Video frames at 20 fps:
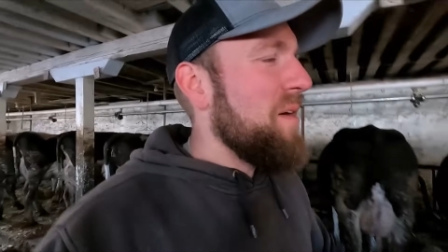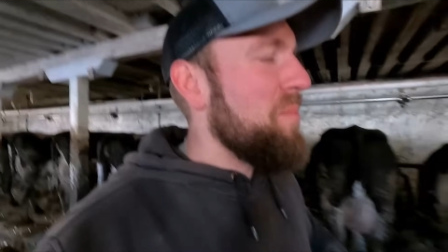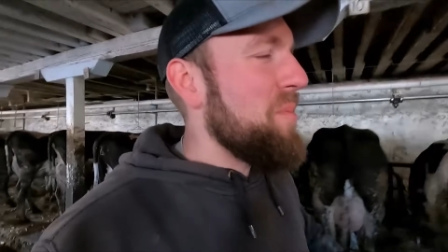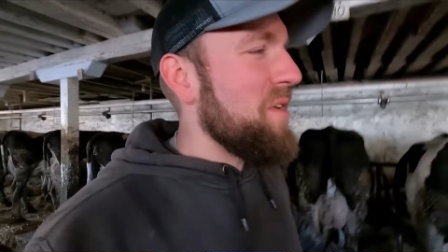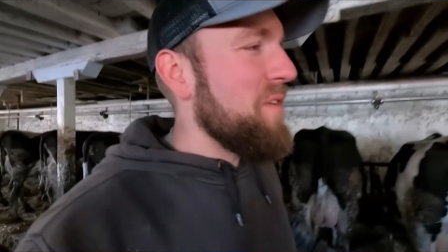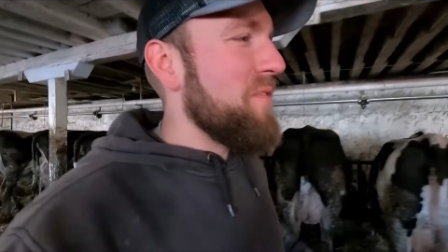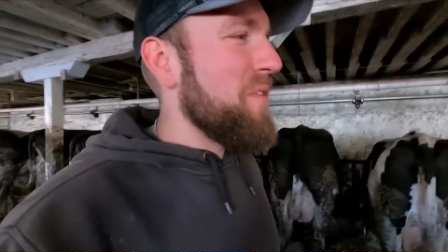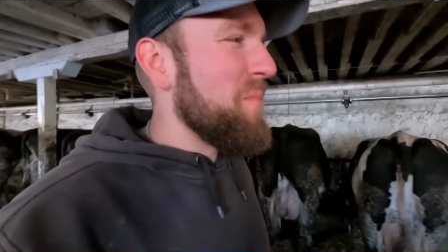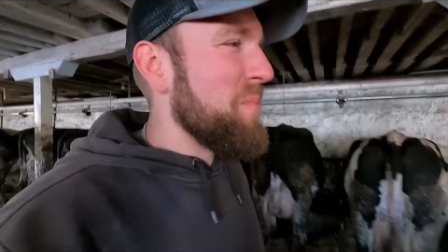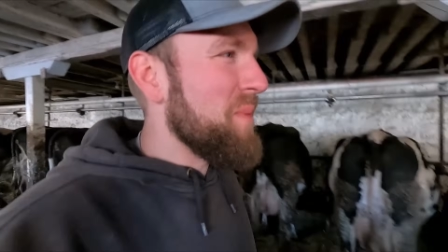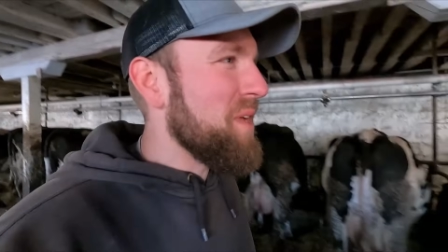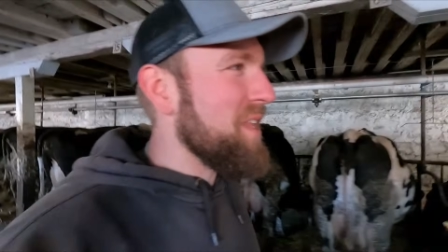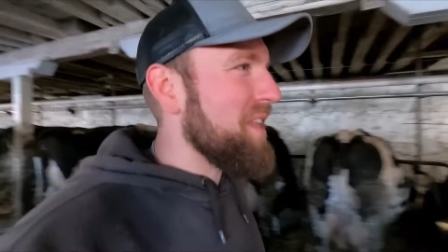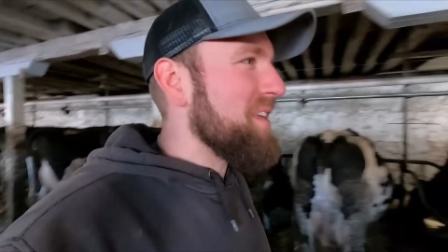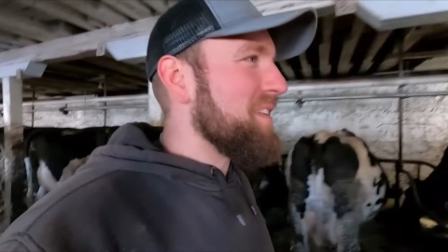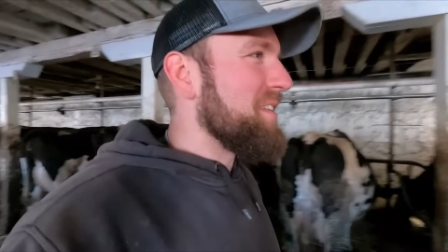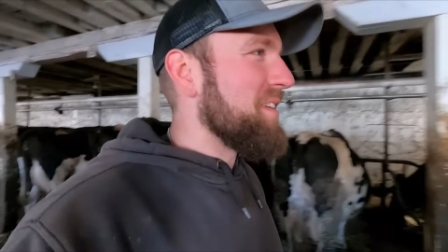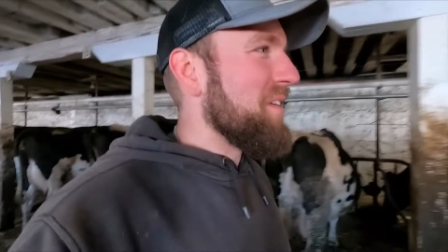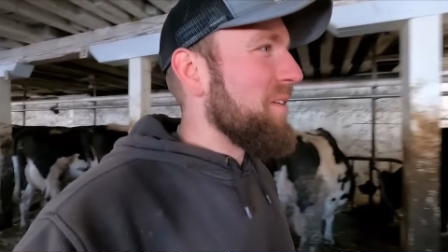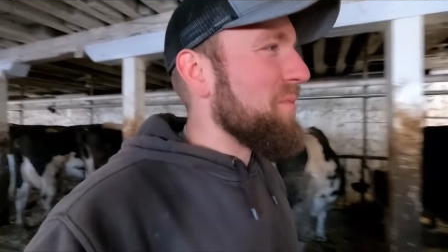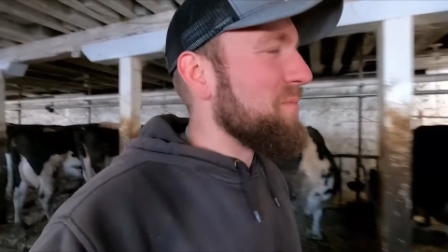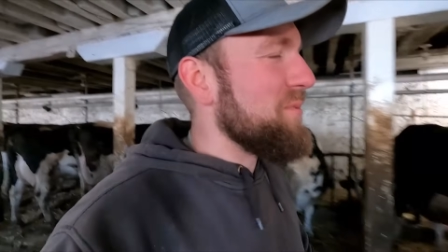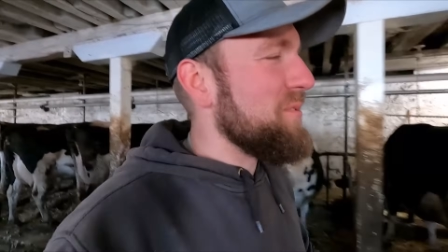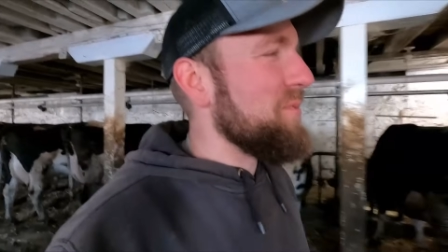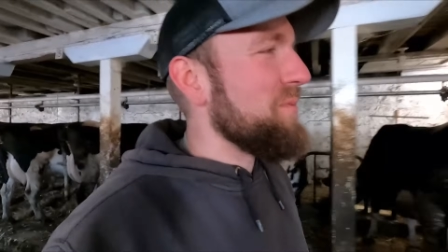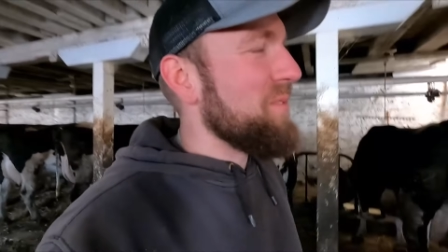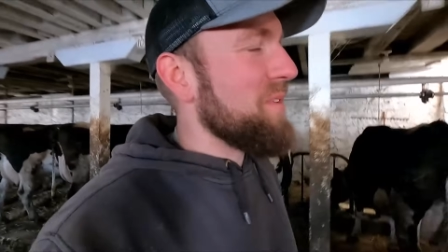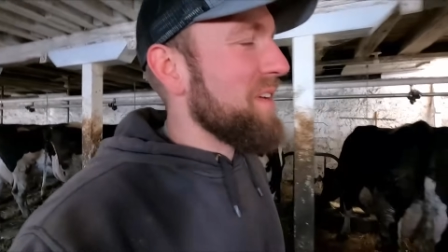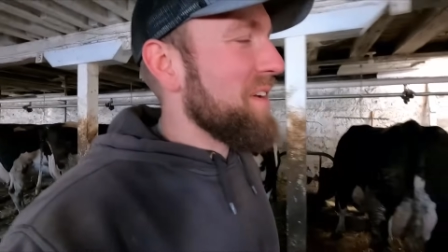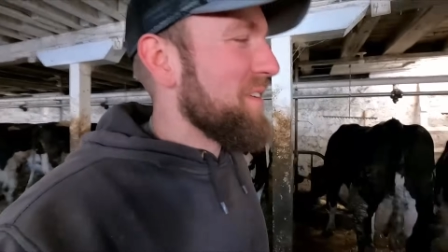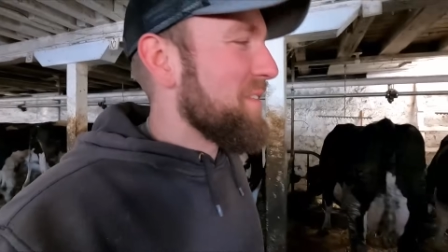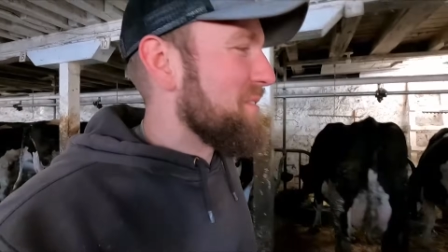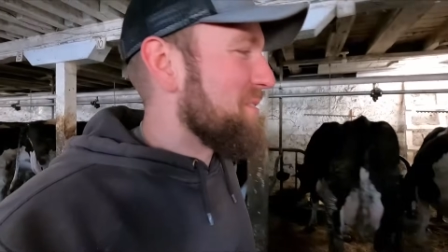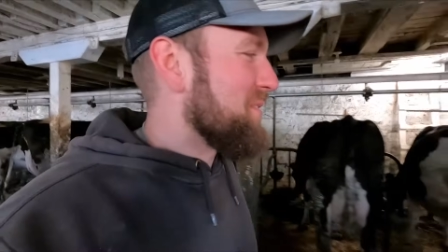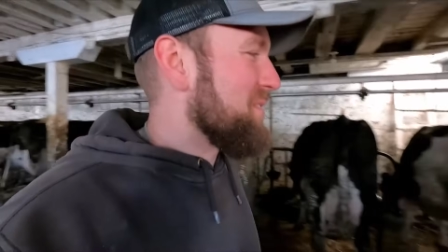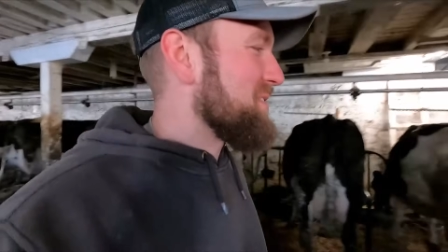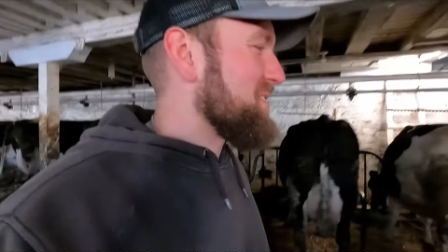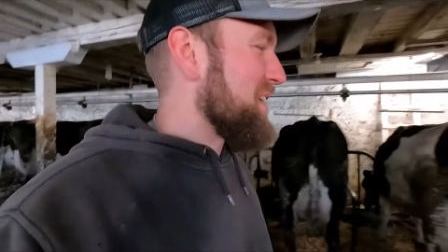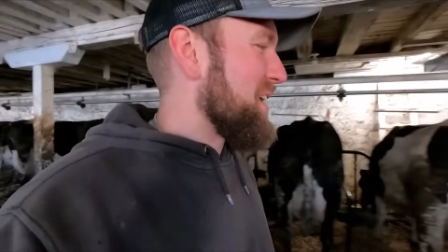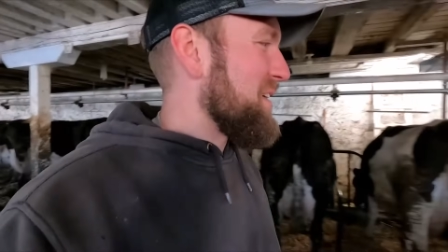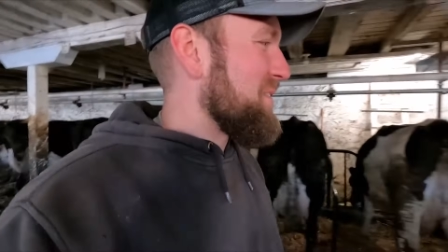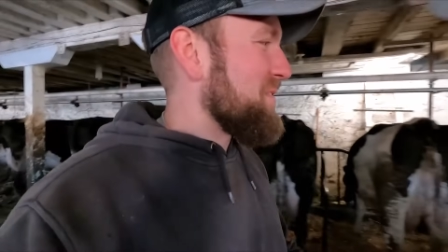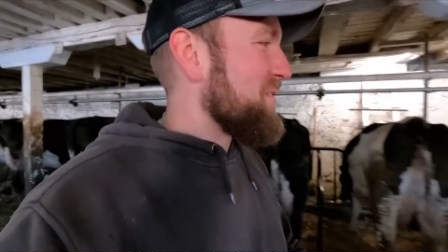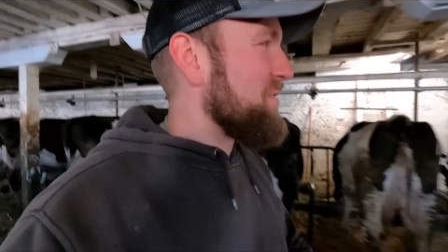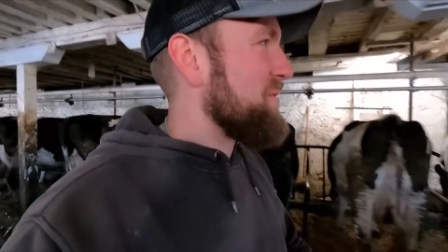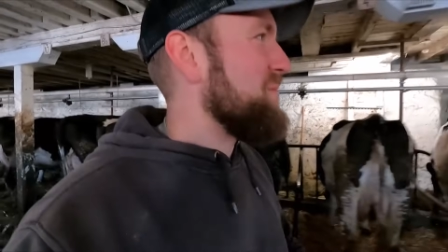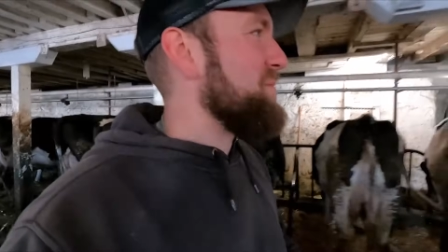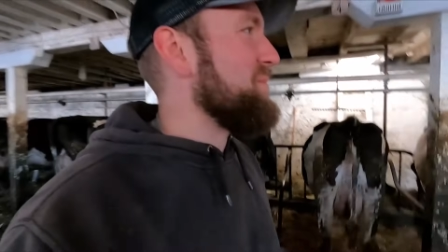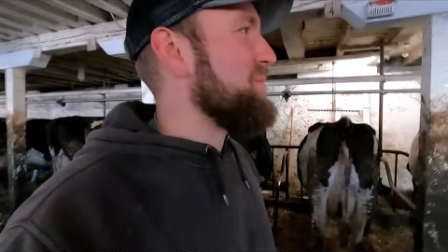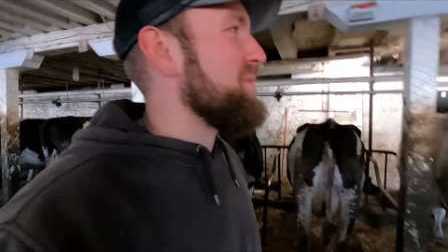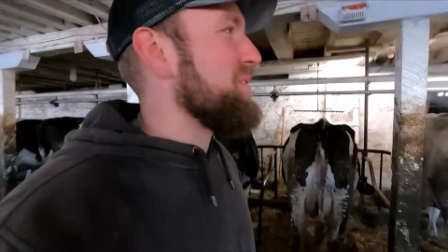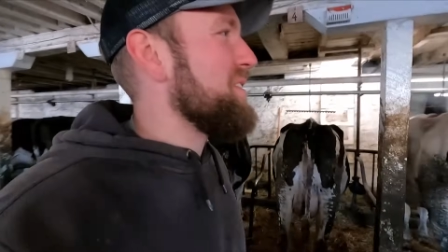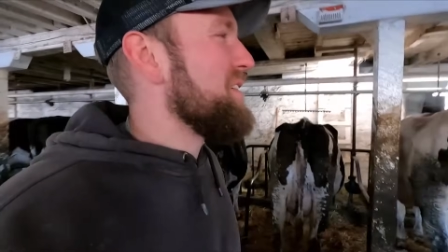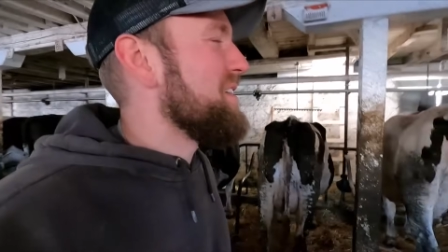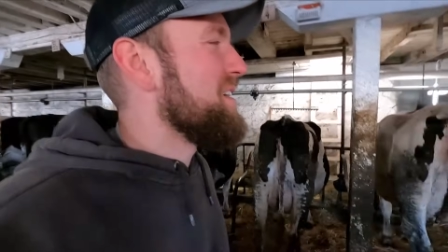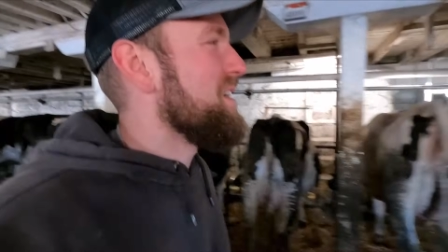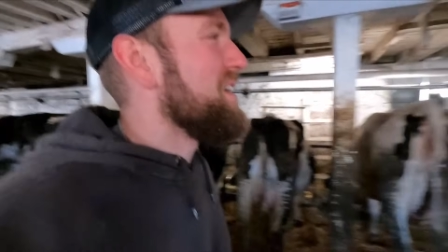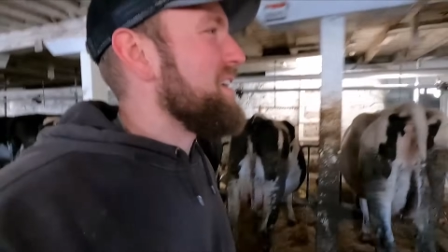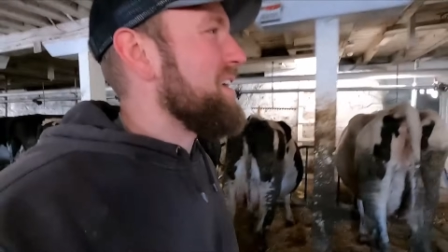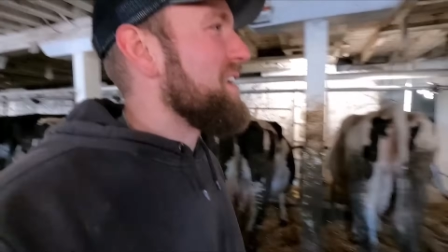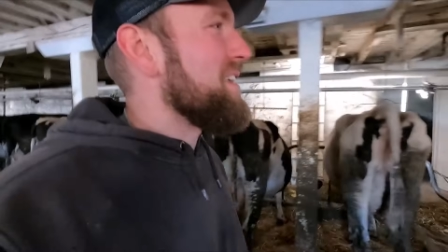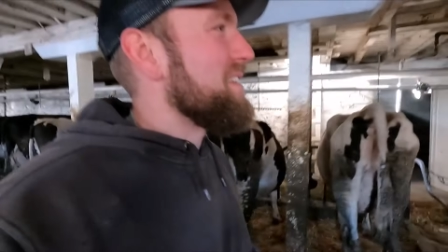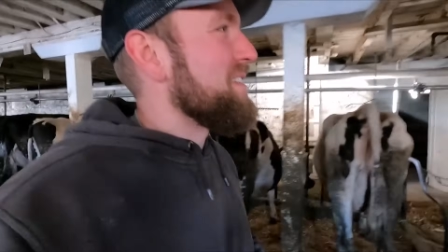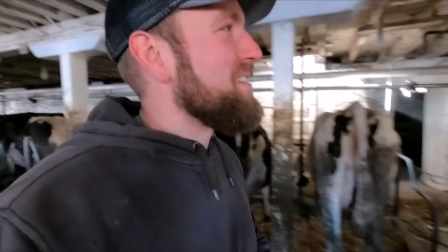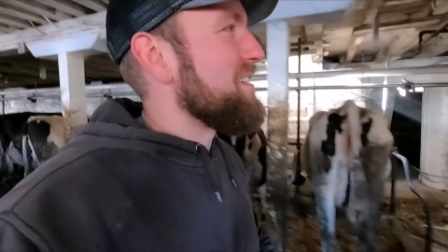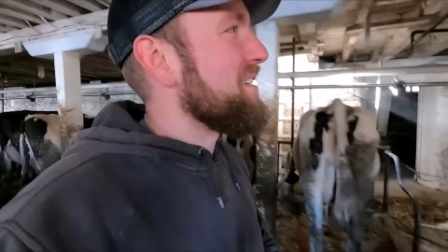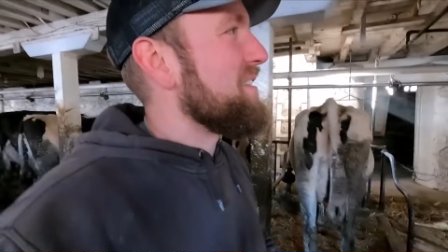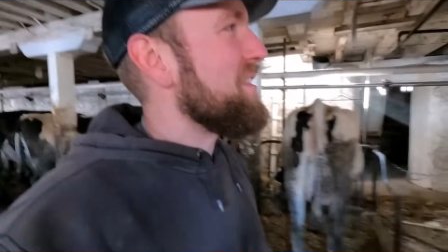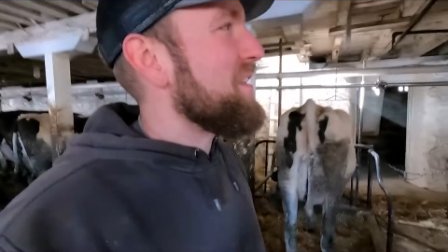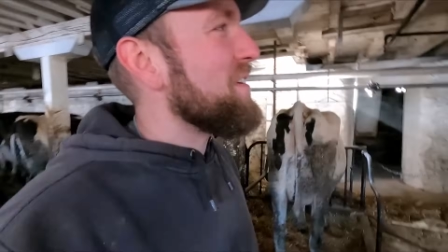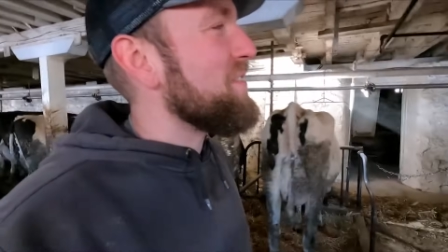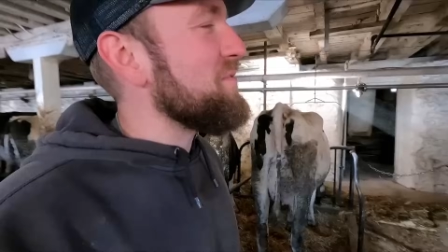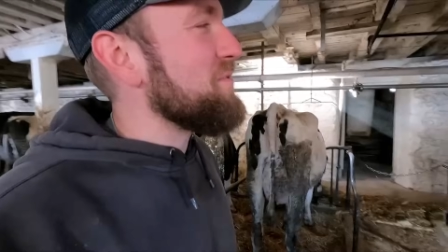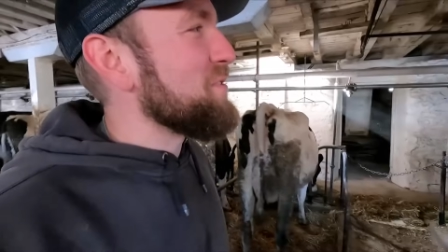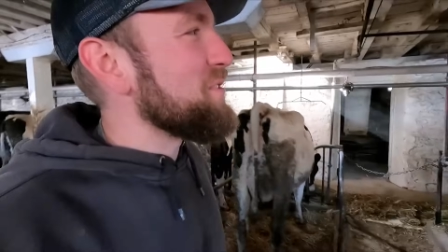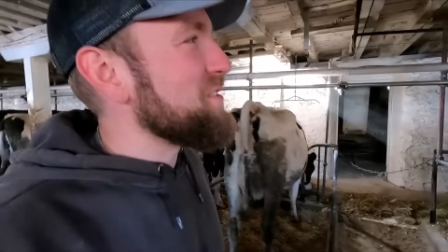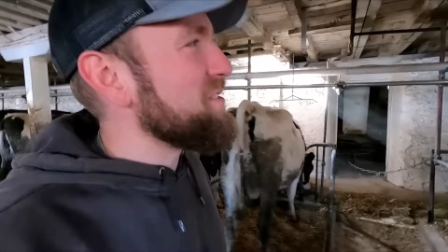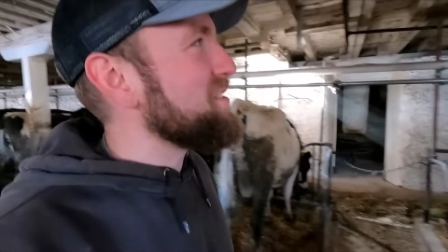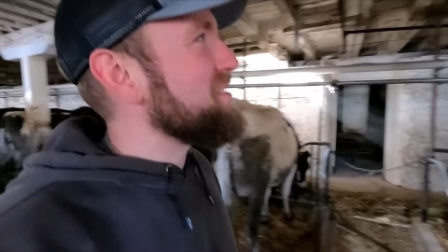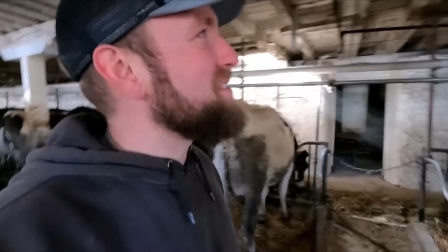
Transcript: bit of a meeting to go to together this afternoon, and thankfully